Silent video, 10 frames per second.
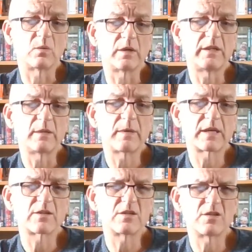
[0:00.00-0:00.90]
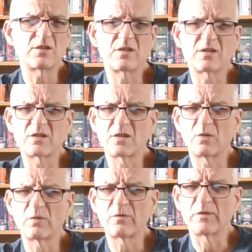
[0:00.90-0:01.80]
one in the past has
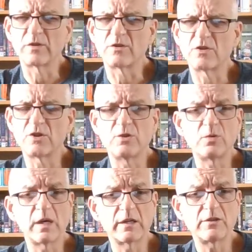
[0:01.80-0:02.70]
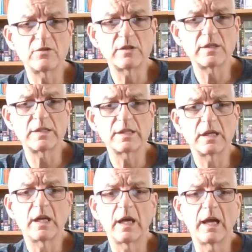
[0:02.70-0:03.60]
sold for £200,
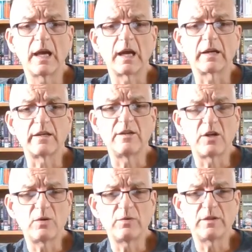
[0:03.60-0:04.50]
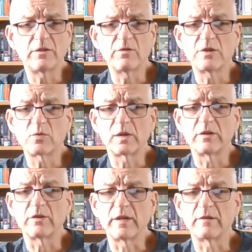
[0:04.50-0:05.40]
and I know that there is one
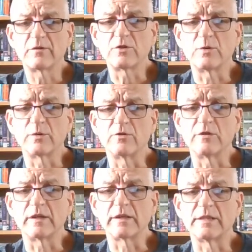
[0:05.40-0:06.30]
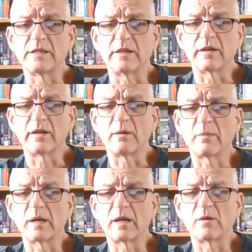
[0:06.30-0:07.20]
on there for
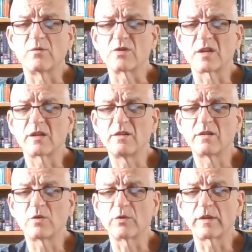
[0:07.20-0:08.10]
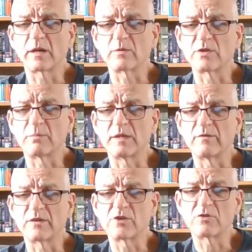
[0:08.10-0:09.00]
£299. I thought that was a bit of
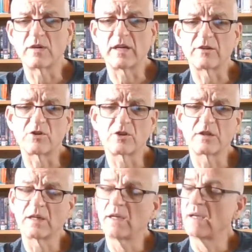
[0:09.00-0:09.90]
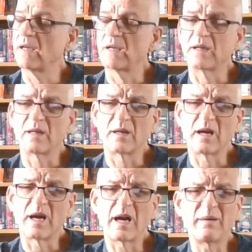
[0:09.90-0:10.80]
a stretch.
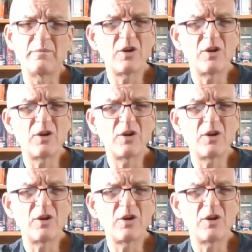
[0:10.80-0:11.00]
I'm